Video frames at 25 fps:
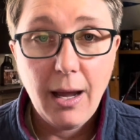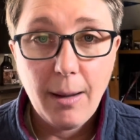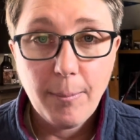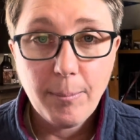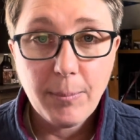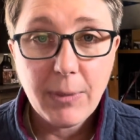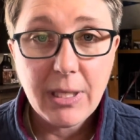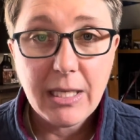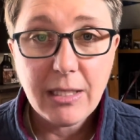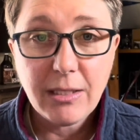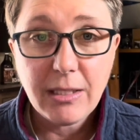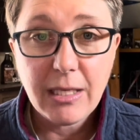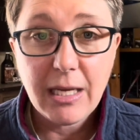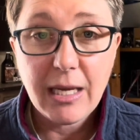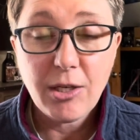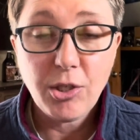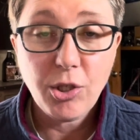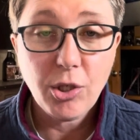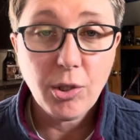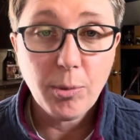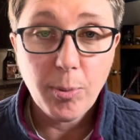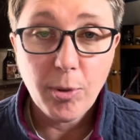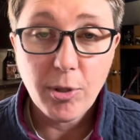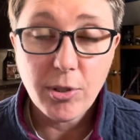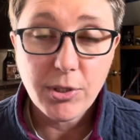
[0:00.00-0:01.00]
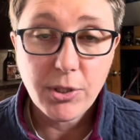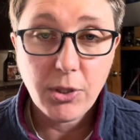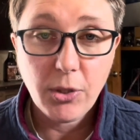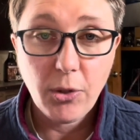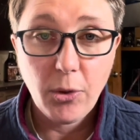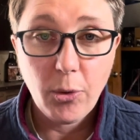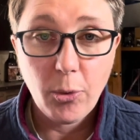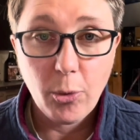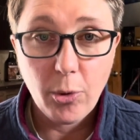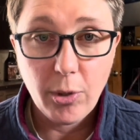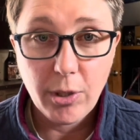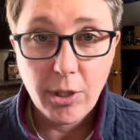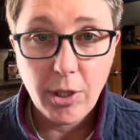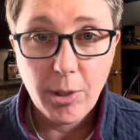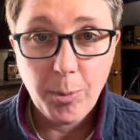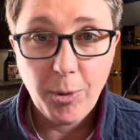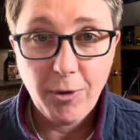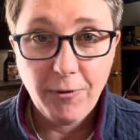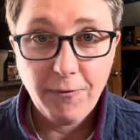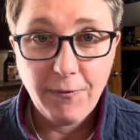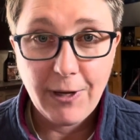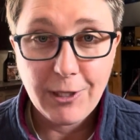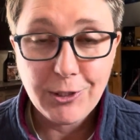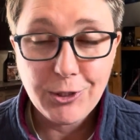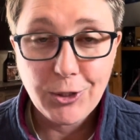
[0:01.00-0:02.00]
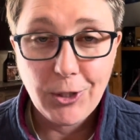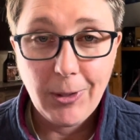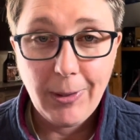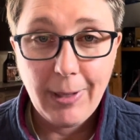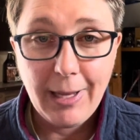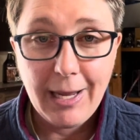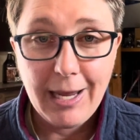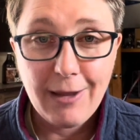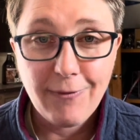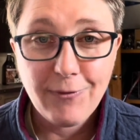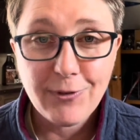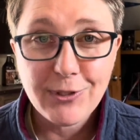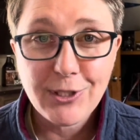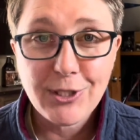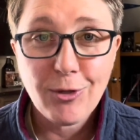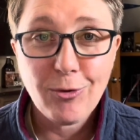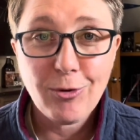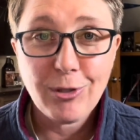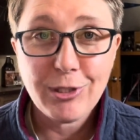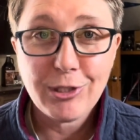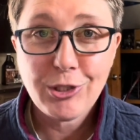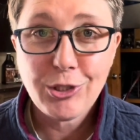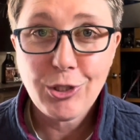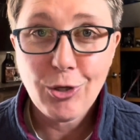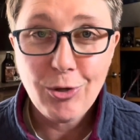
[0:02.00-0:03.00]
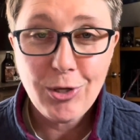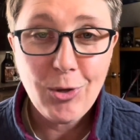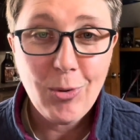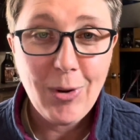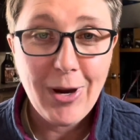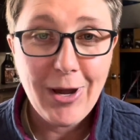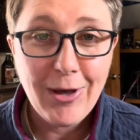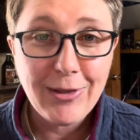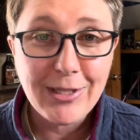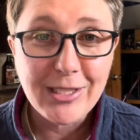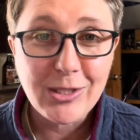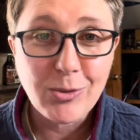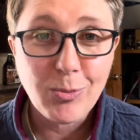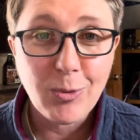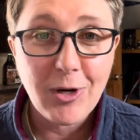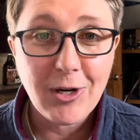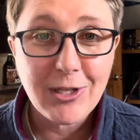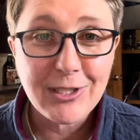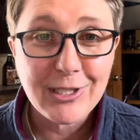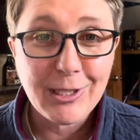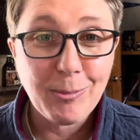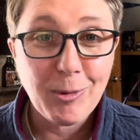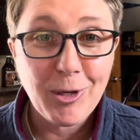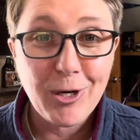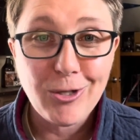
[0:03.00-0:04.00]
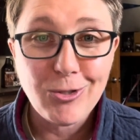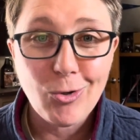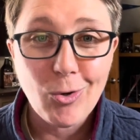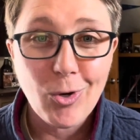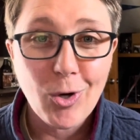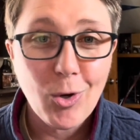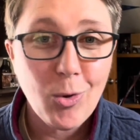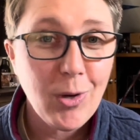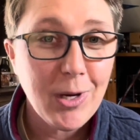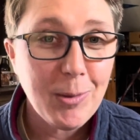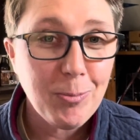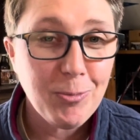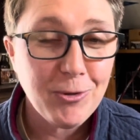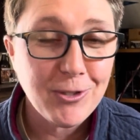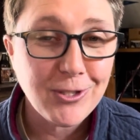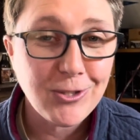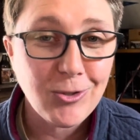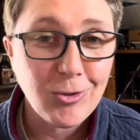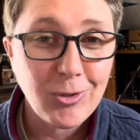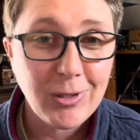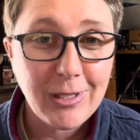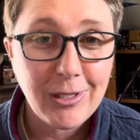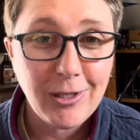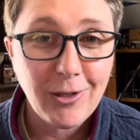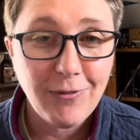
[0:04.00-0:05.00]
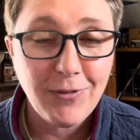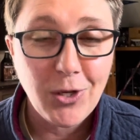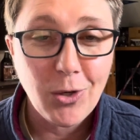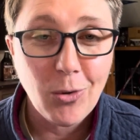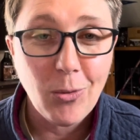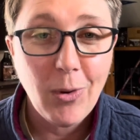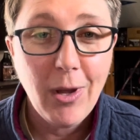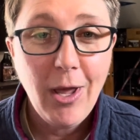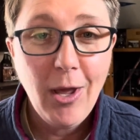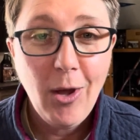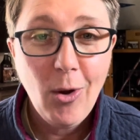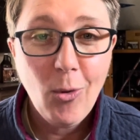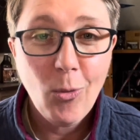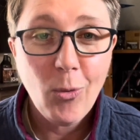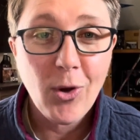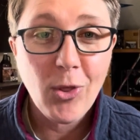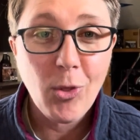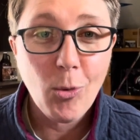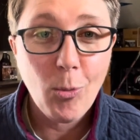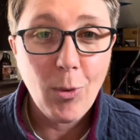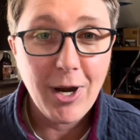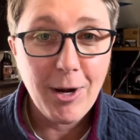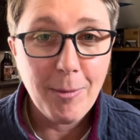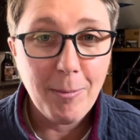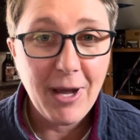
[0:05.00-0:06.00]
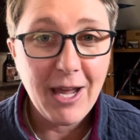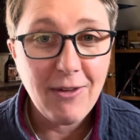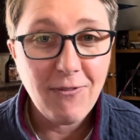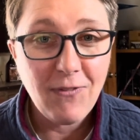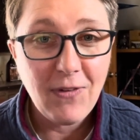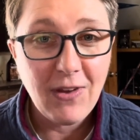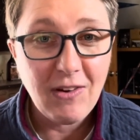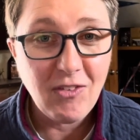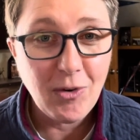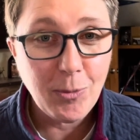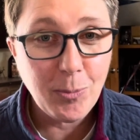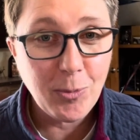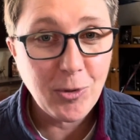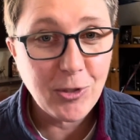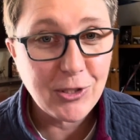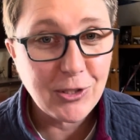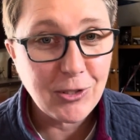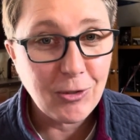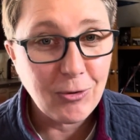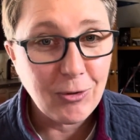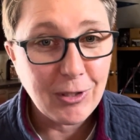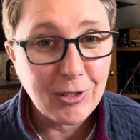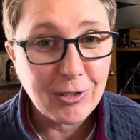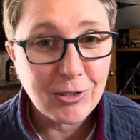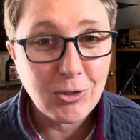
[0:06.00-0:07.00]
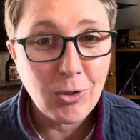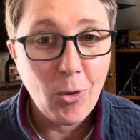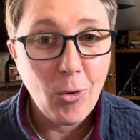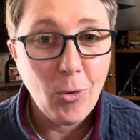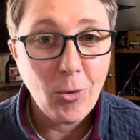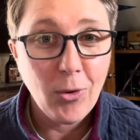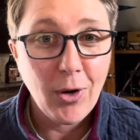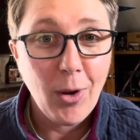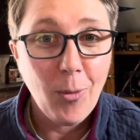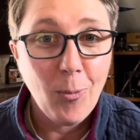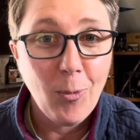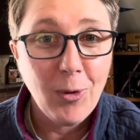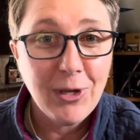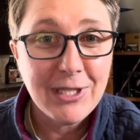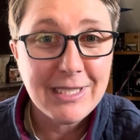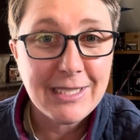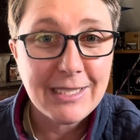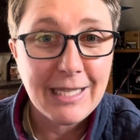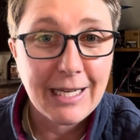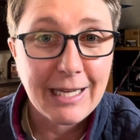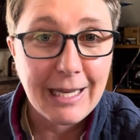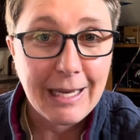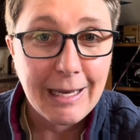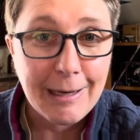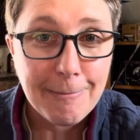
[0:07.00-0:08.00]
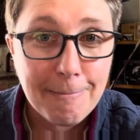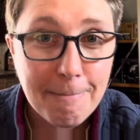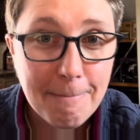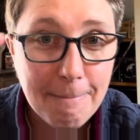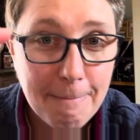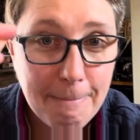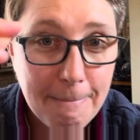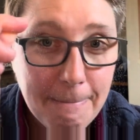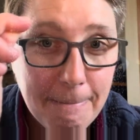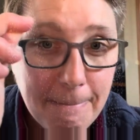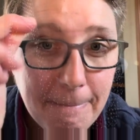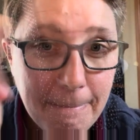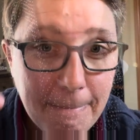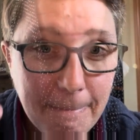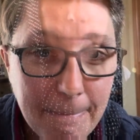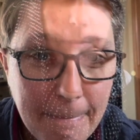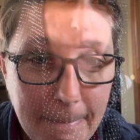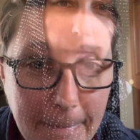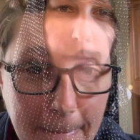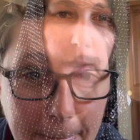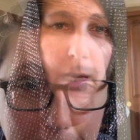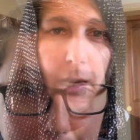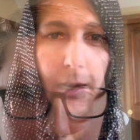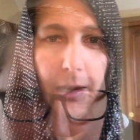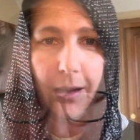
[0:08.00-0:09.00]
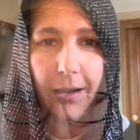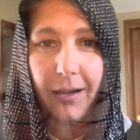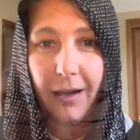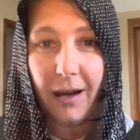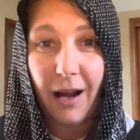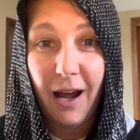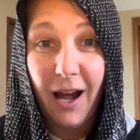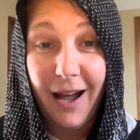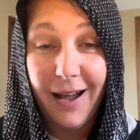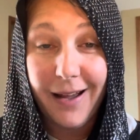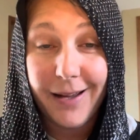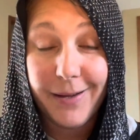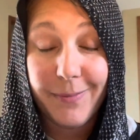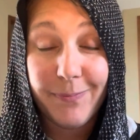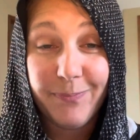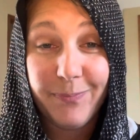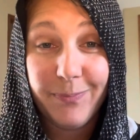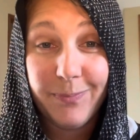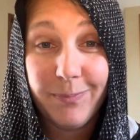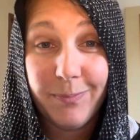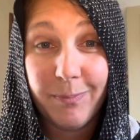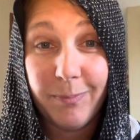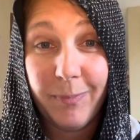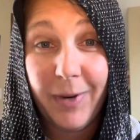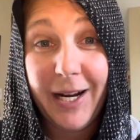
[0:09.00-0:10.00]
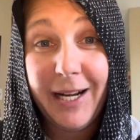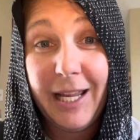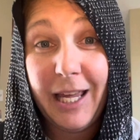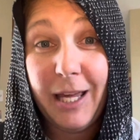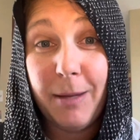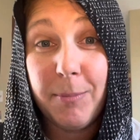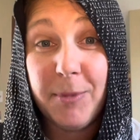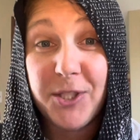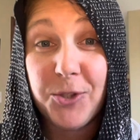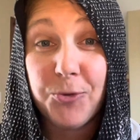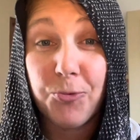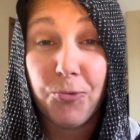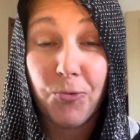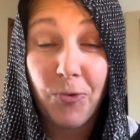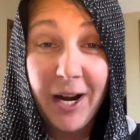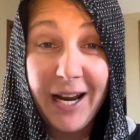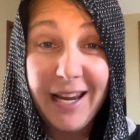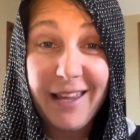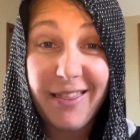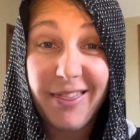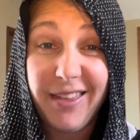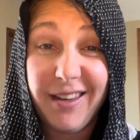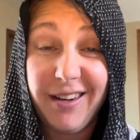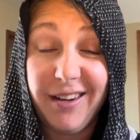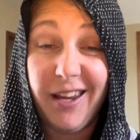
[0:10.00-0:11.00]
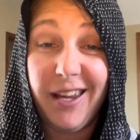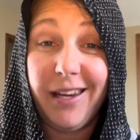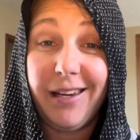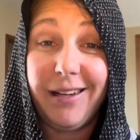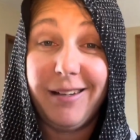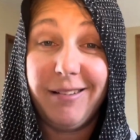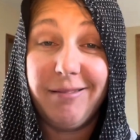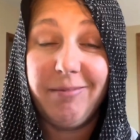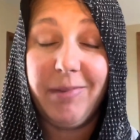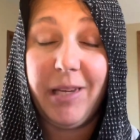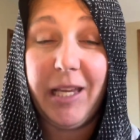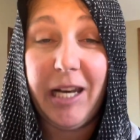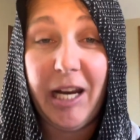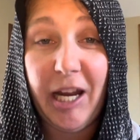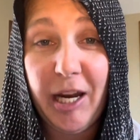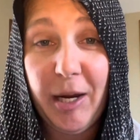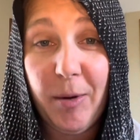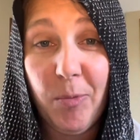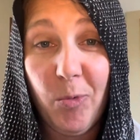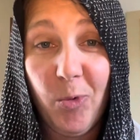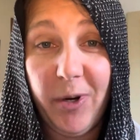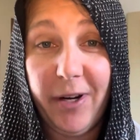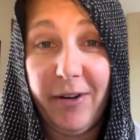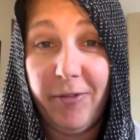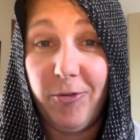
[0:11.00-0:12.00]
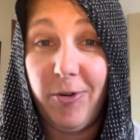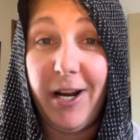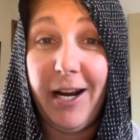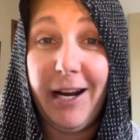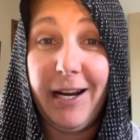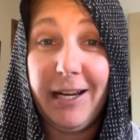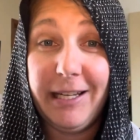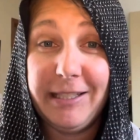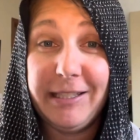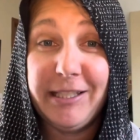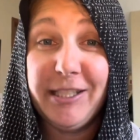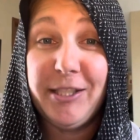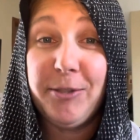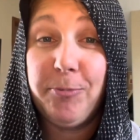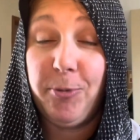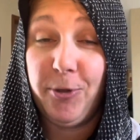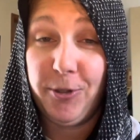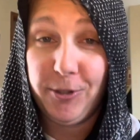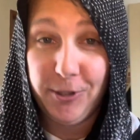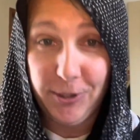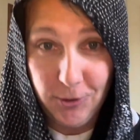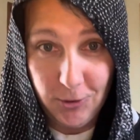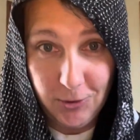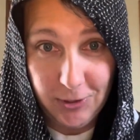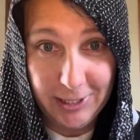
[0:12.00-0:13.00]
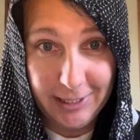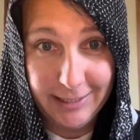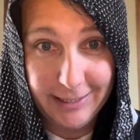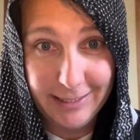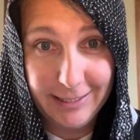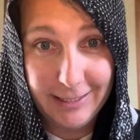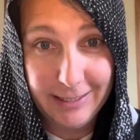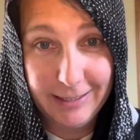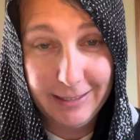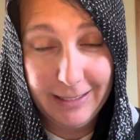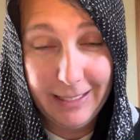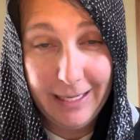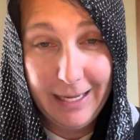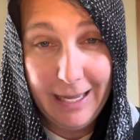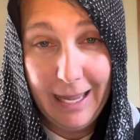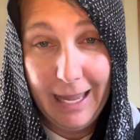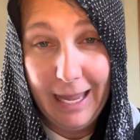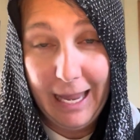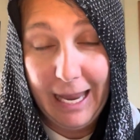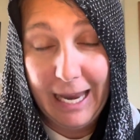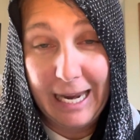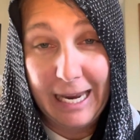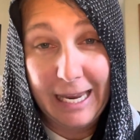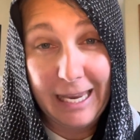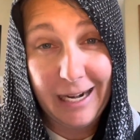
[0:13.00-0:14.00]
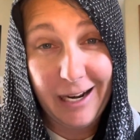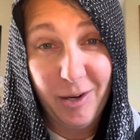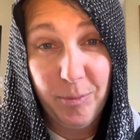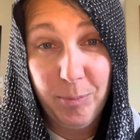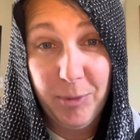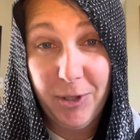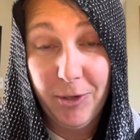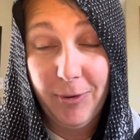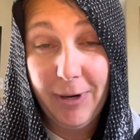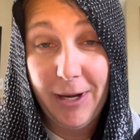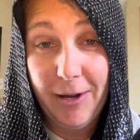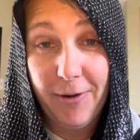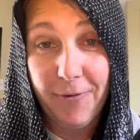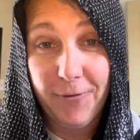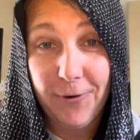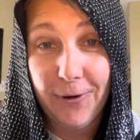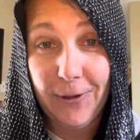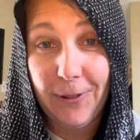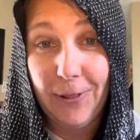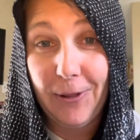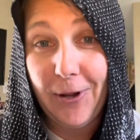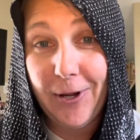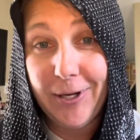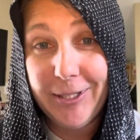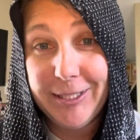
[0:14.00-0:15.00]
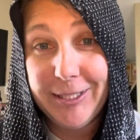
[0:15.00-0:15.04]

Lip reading: in your personal or your professional life. And so to show you how this works, I'm gonna do a quick persona interview with one of my favorite personas. So hold on one second. Hi, my name is Wright the Knight, and I am one of Ryan's personas. And I've been around for a long